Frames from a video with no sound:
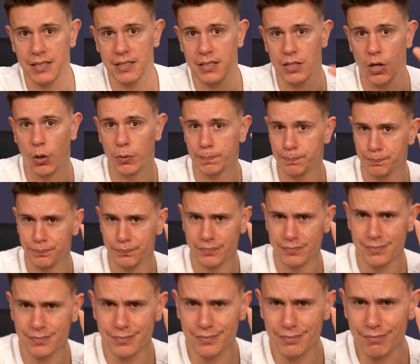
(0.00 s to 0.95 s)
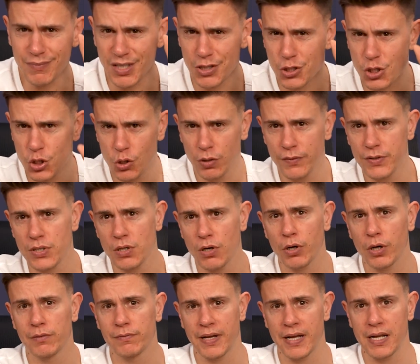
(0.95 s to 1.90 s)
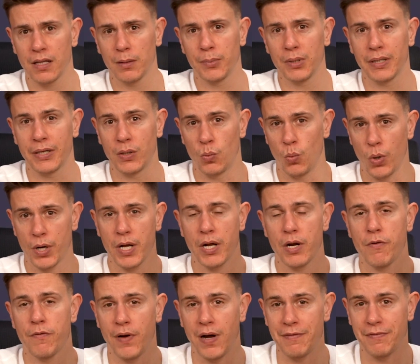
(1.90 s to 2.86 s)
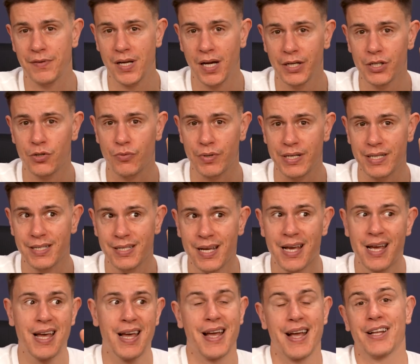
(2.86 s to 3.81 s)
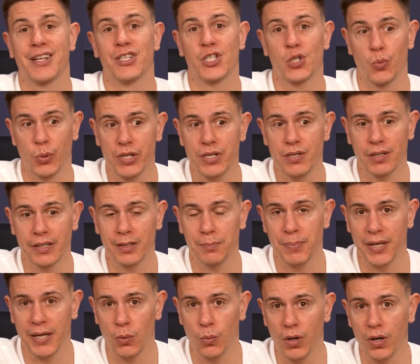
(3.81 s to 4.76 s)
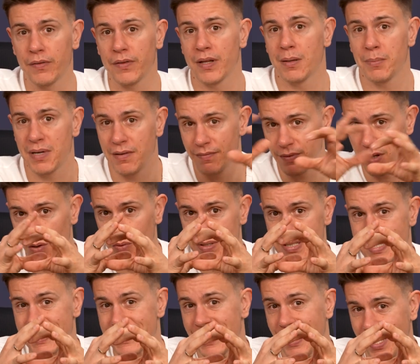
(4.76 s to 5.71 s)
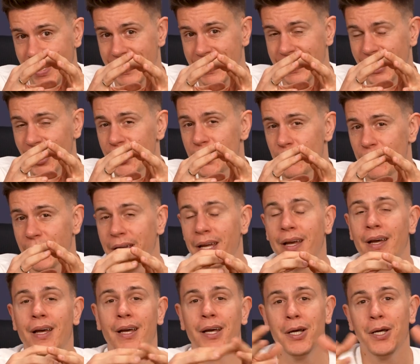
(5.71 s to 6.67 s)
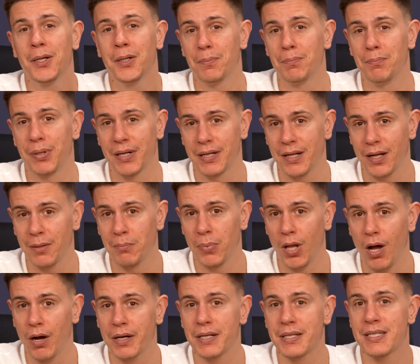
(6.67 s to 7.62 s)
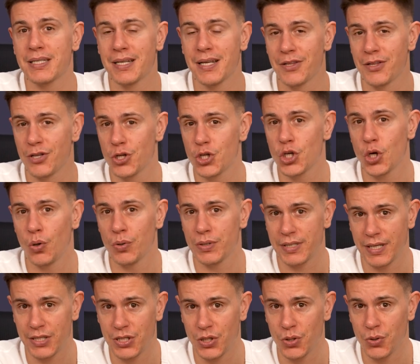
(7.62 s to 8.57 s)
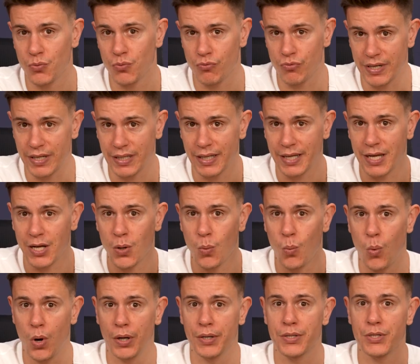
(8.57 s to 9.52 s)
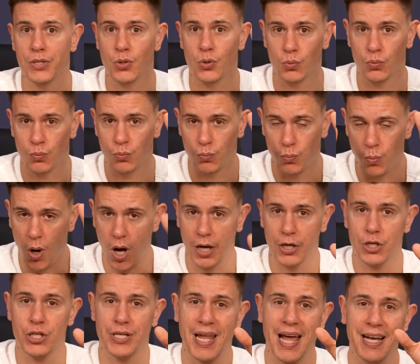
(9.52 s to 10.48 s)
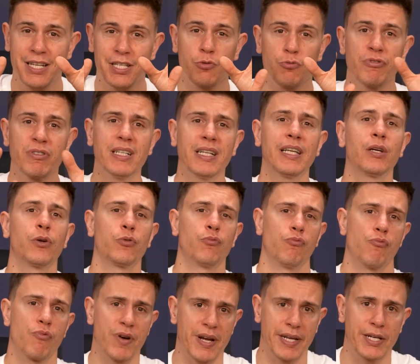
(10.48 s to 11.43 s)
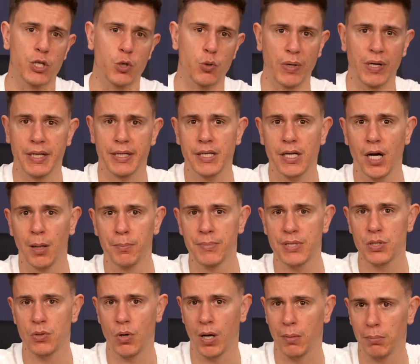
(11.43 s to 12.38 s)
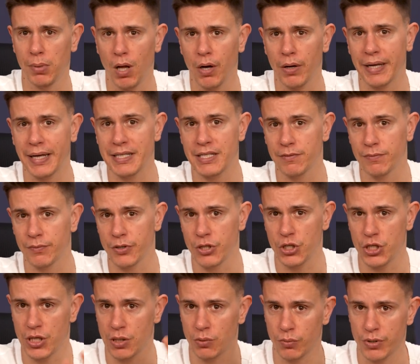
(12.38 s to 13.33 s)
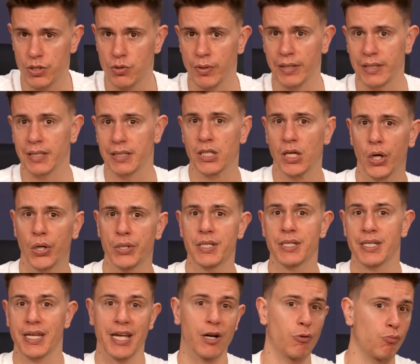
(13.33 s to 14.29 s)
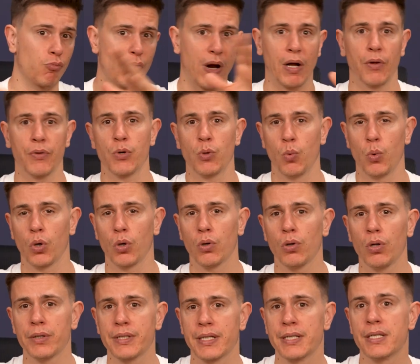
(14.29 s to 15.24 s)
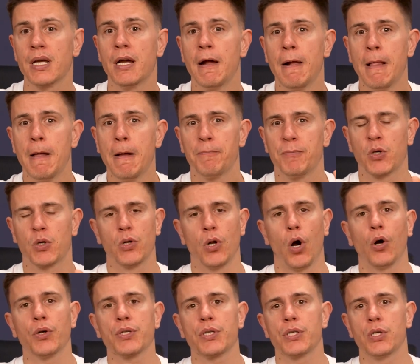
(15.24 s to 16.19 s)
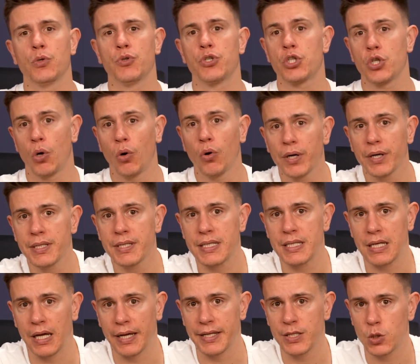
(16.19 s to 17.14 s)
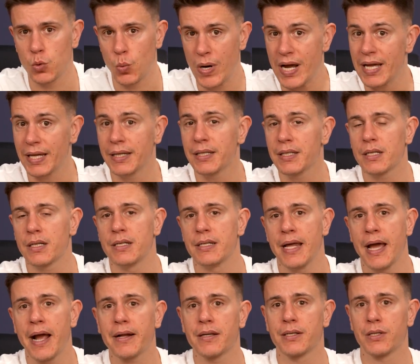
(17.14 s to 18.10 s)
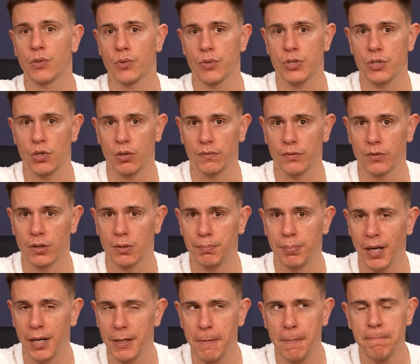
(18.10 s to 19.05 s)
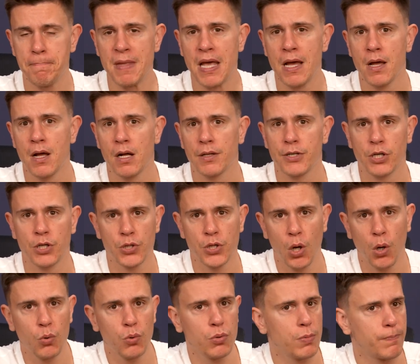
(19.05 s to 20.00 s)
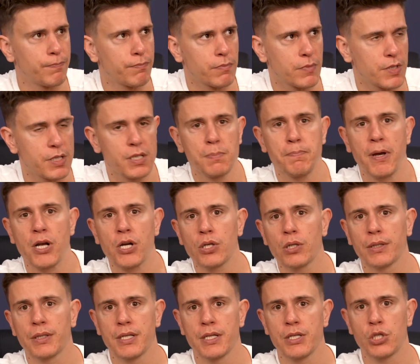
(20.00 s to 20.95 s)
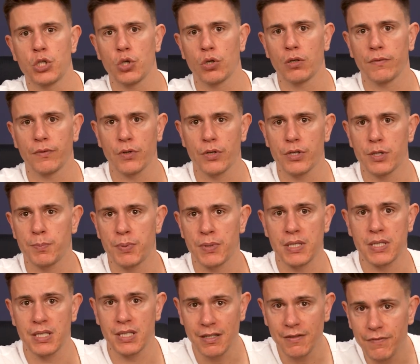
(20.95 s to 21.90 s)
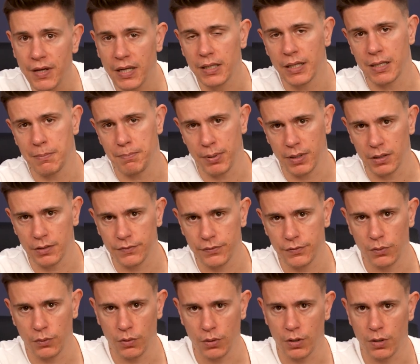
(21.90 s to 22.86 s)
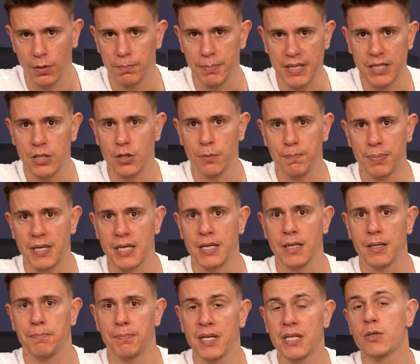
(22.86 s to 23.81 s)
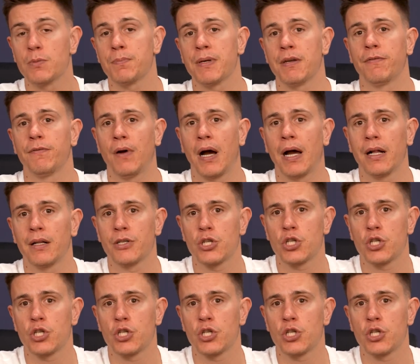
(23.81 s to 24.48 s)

So servers are available in 105 countries, Switzerland being one of them, even though it's a tiny country, but it unblocks the shows that you really want to watch. It has really good reach when it comes to unblocking different geo-restricted content around the world, and you can also use torrent sites when connected to a server, but there are no specialty servers specifically built for P2P file